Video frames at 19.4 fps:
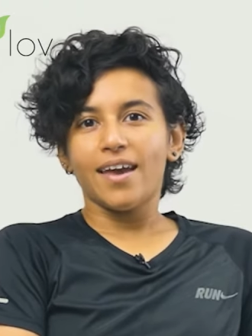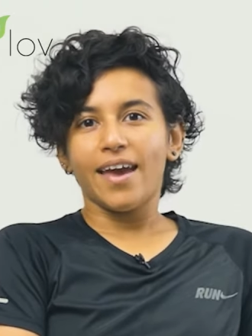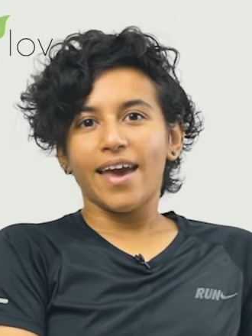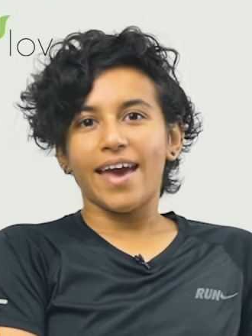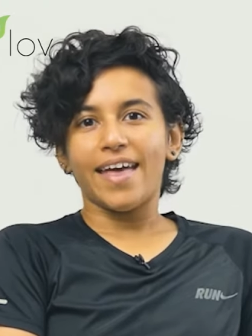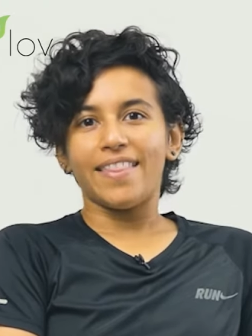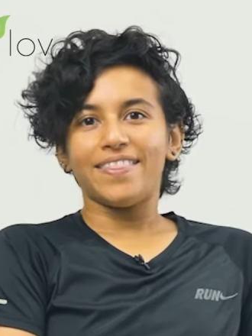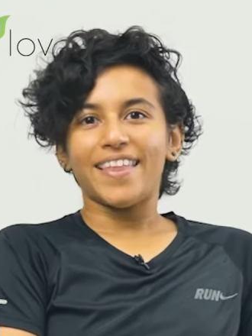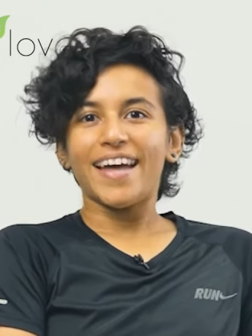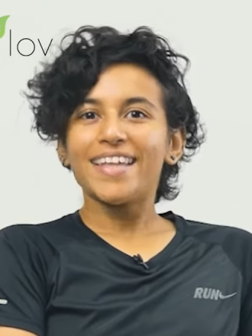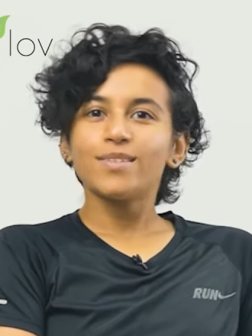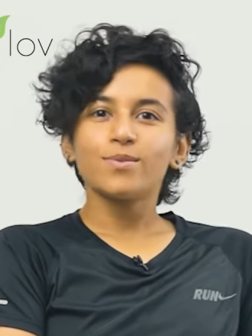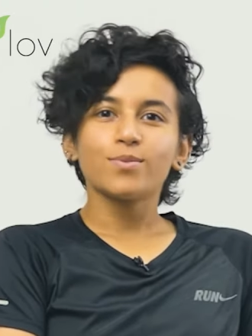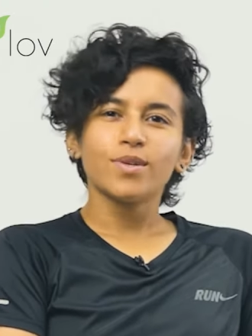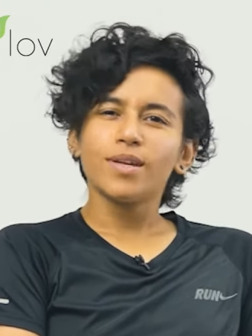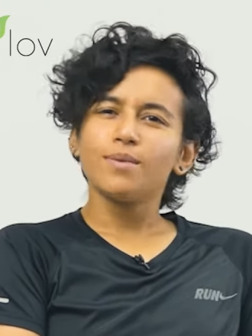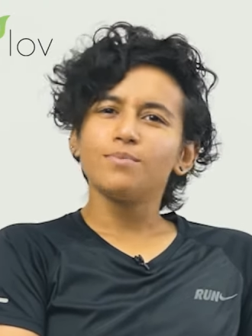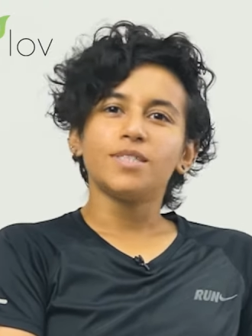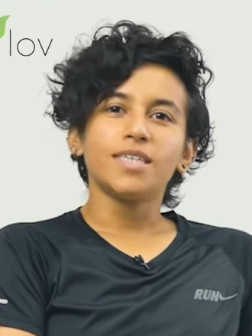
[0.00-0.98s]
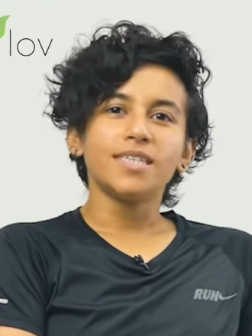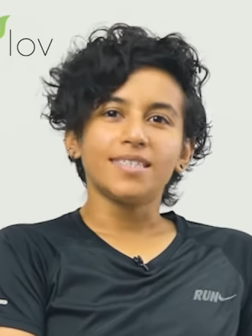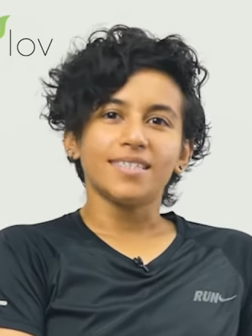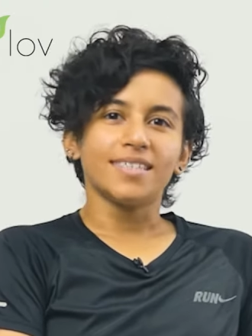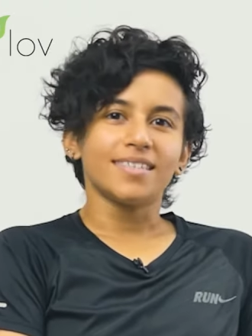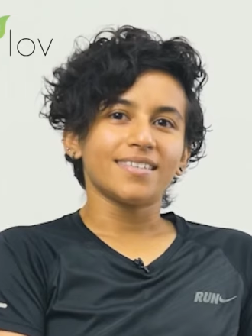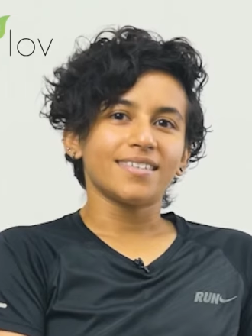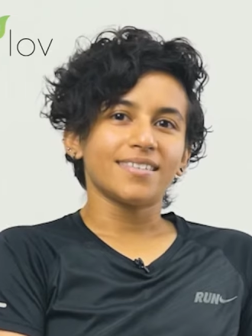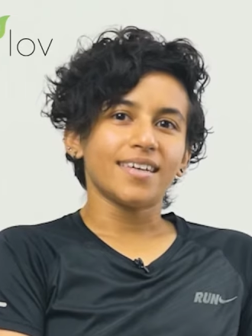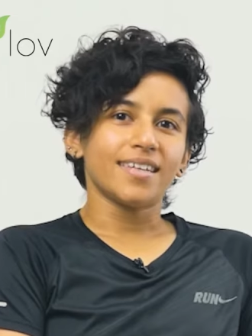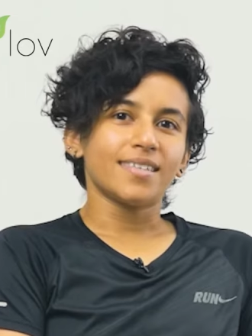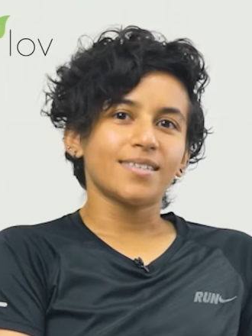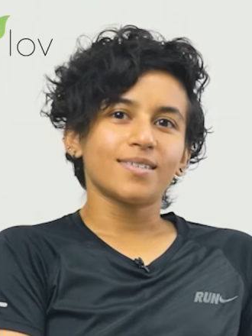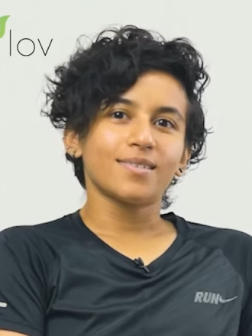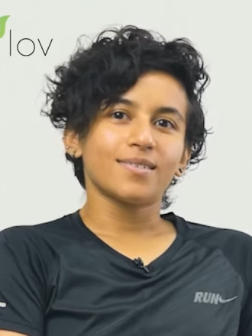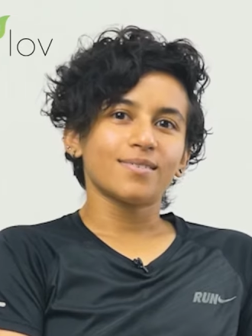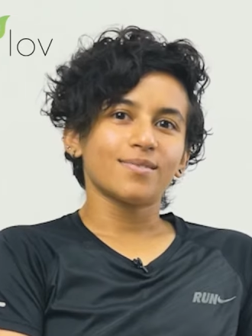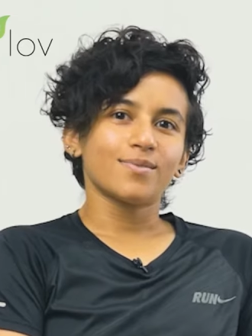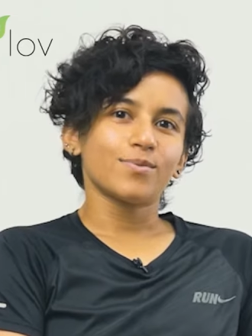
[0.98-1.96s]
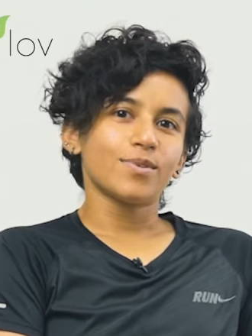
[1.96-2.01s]
And that's what I'm chasing.
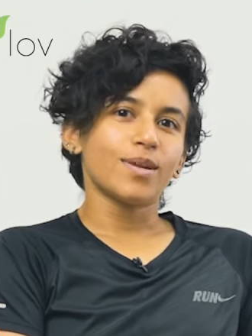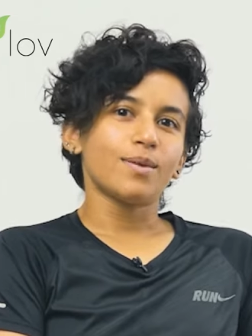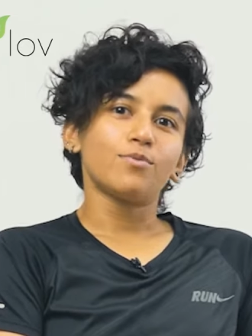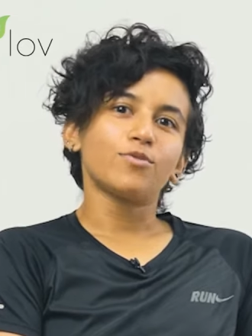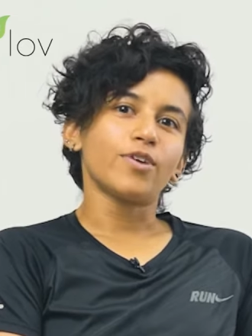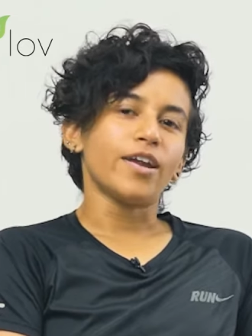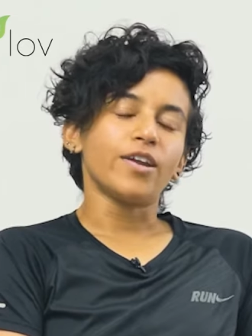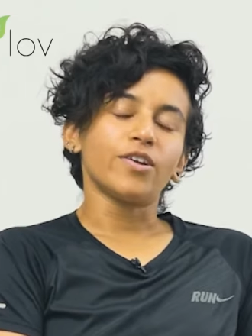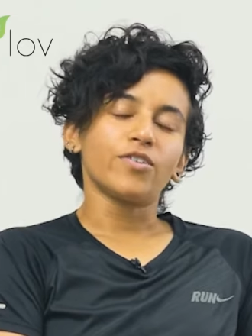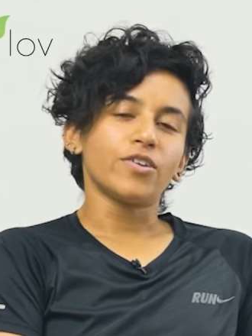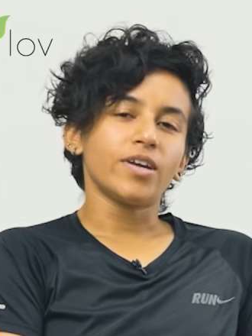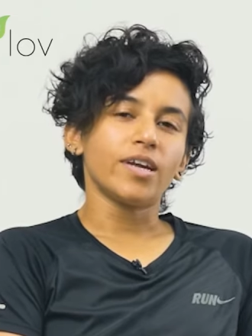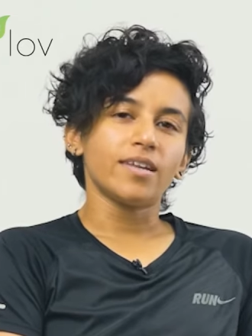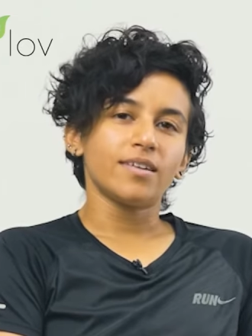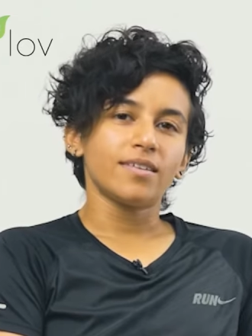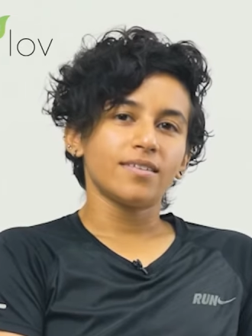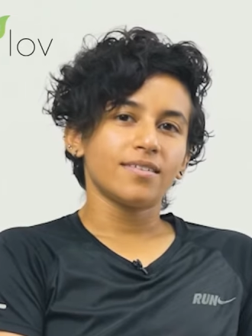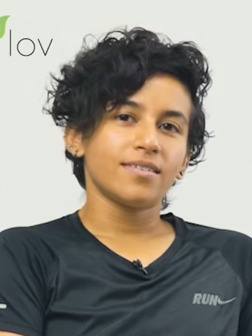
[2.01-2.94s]
That's what I'm trying to create.